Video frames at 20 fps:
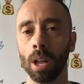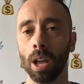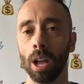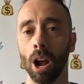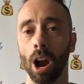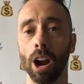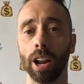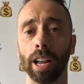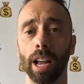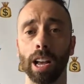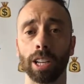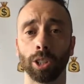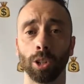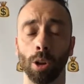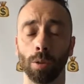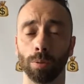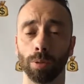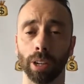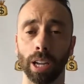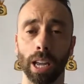All right, guys,
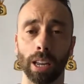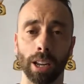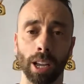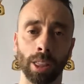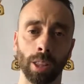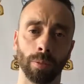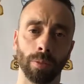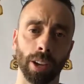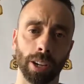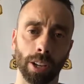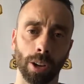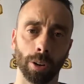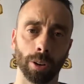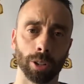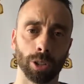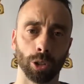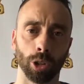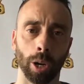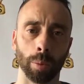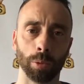don't forget in the video
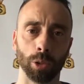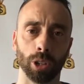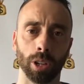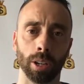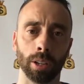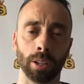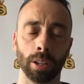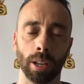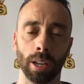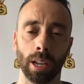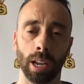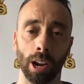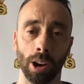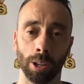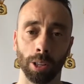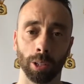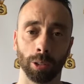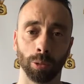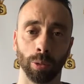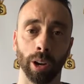description here of
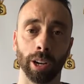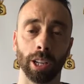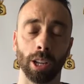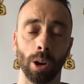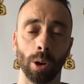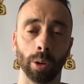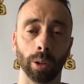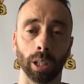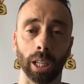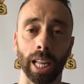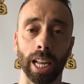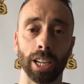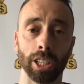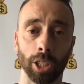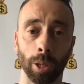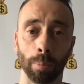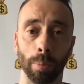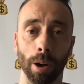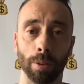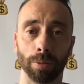this video, links to
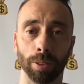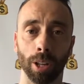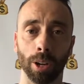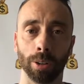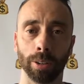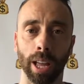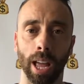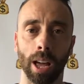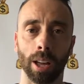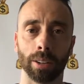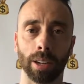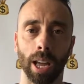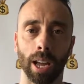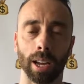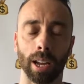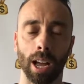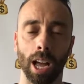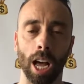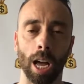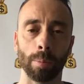
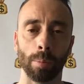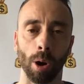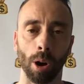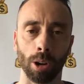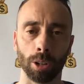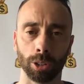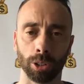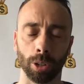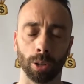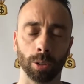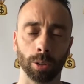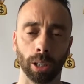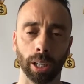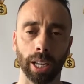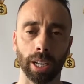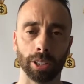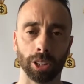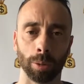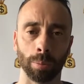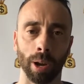buffalodown.com, also
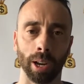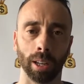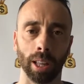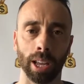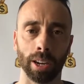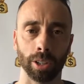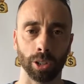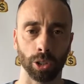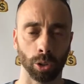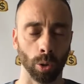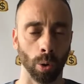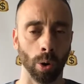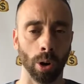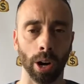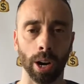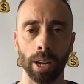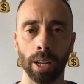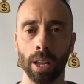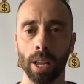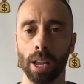links to my latest
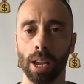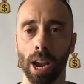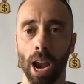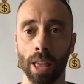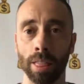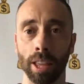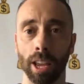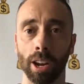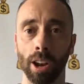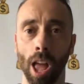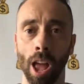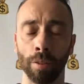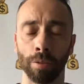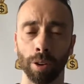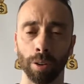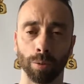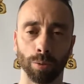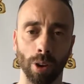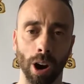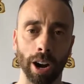story. And then every
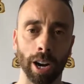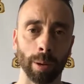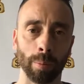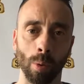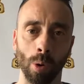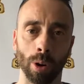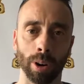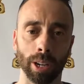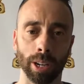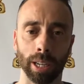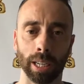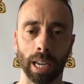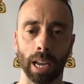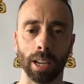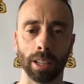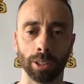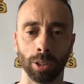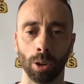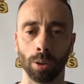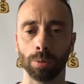Friday morning,
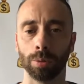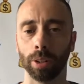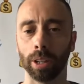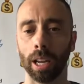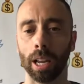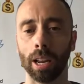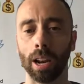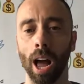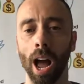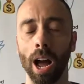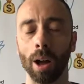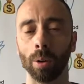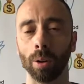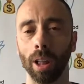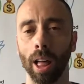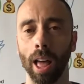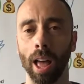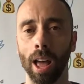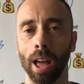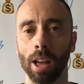again, don't forget, I will
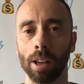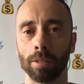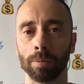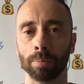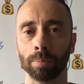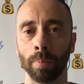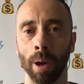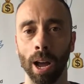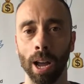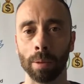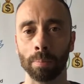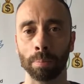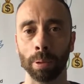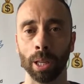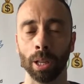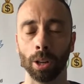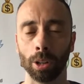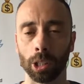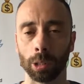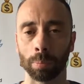have my
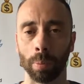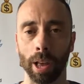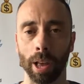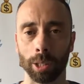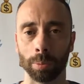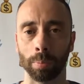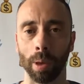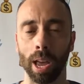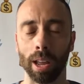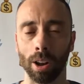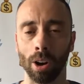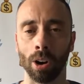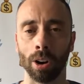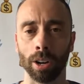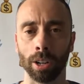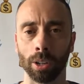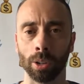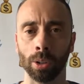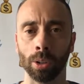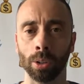Bills Best Bet
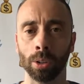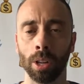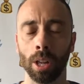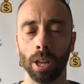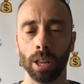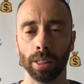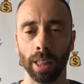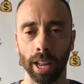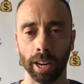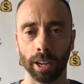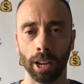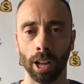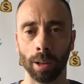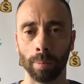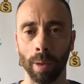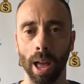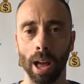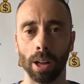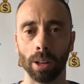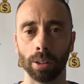article that come
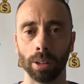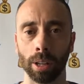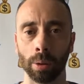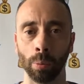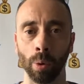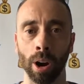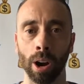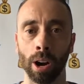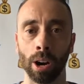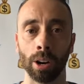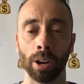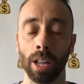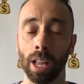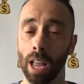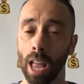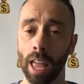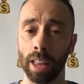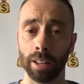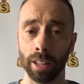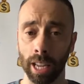out where
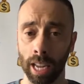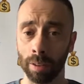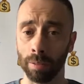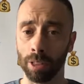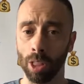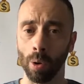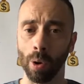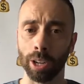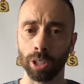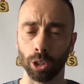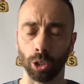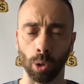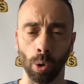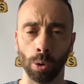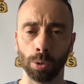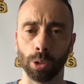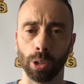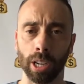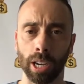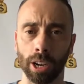even though I just
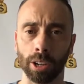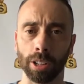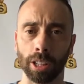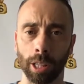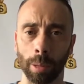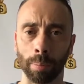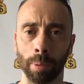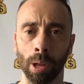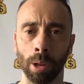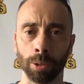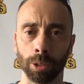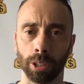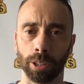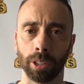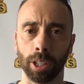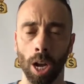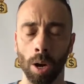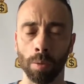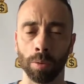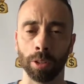told you here that the Bills are going to
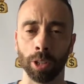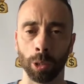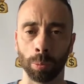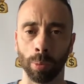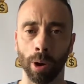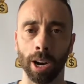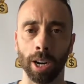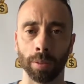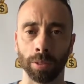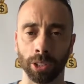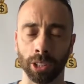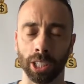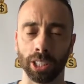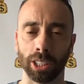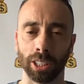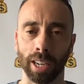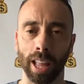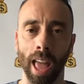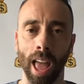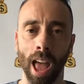cover the spread of
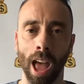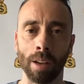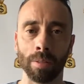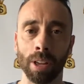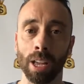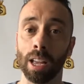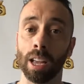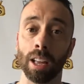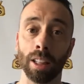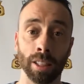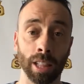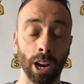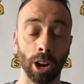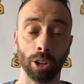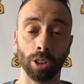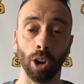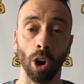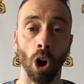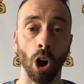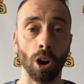6.5, there in
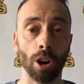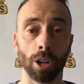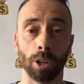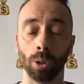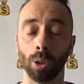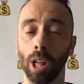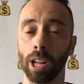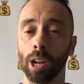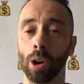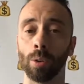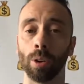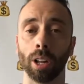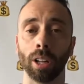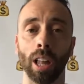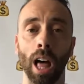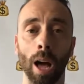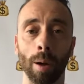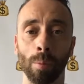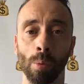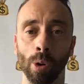the article, I go in a
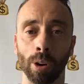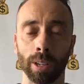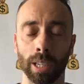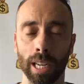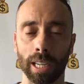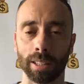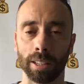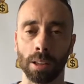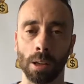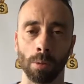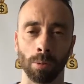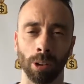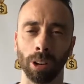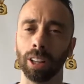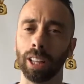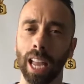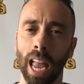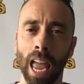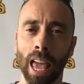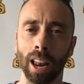lot more detail,
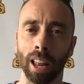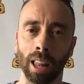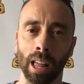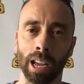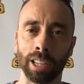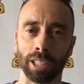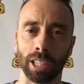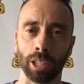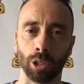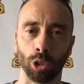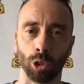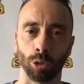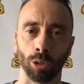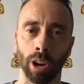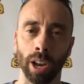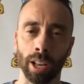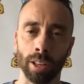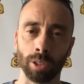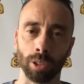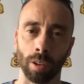really analyzing
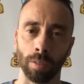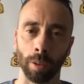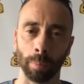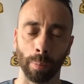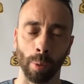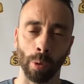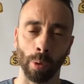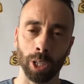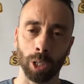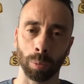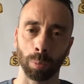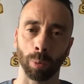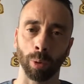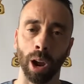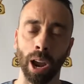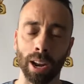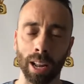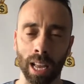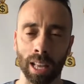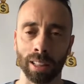trends of the point
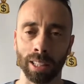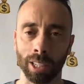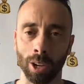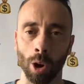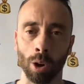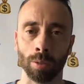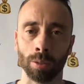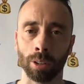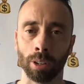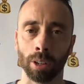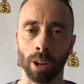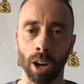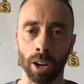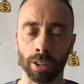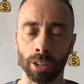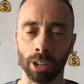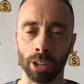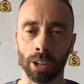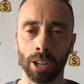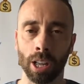spread and the over
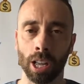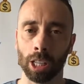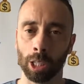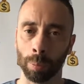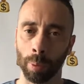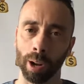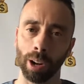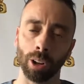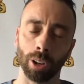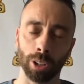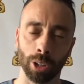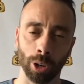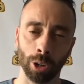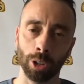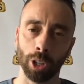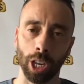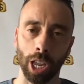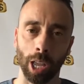under, depending on who the